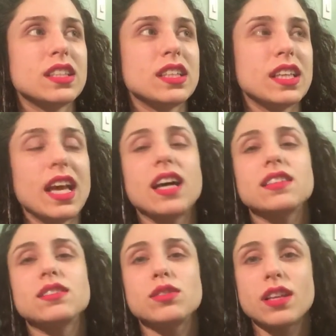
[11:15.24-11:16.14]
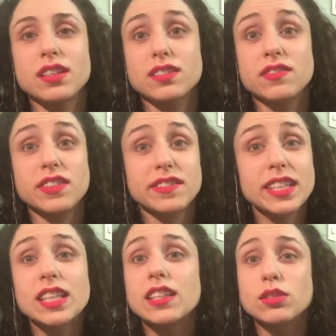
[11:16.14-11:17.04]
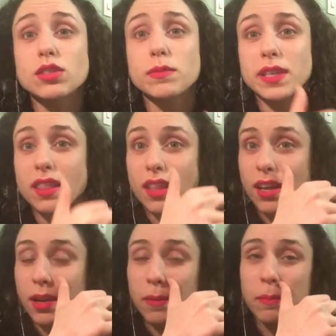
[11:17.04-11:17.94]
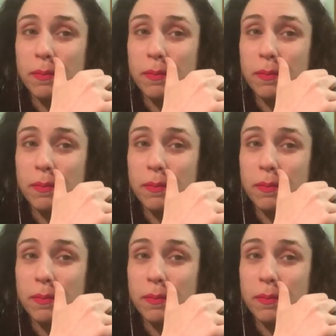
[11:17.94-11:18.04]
Yeah, 2015 used to be a thing.